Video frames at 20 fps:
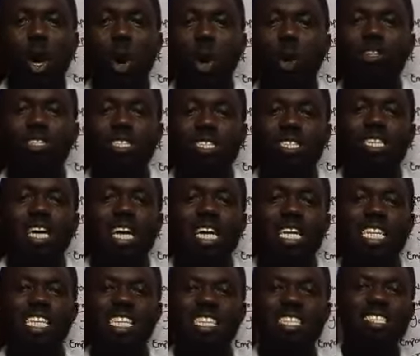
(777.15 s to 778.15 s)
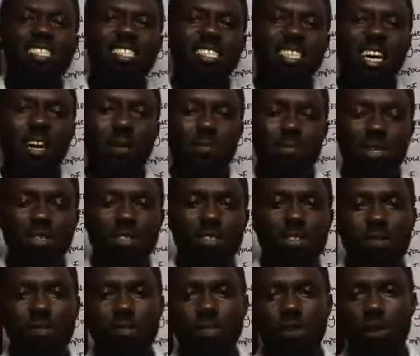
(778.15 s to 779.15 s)
All these are easier means
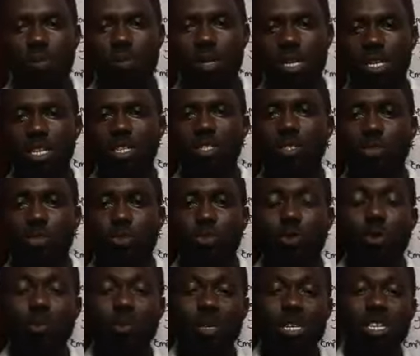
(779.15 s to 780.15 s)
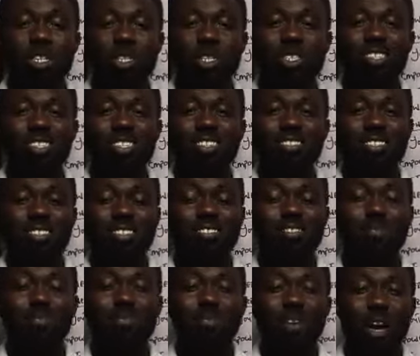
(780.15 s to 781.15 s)
of communication. So communication skills
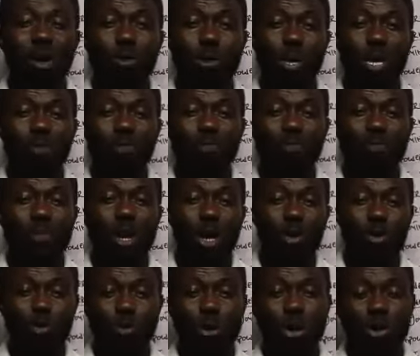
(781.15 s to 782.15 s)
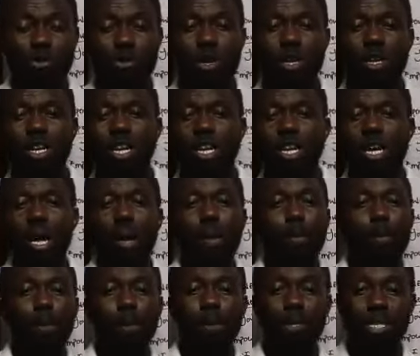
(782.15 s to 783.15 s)
is very, very, very, very
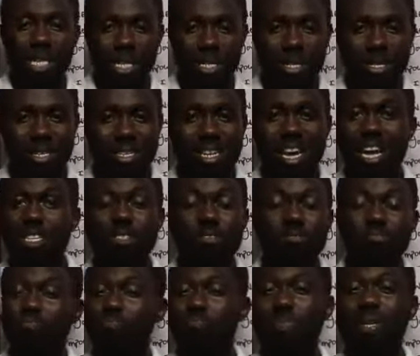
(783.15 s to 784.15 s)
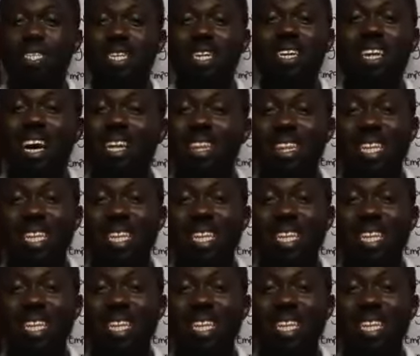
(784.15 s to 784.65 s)
important. And basically, I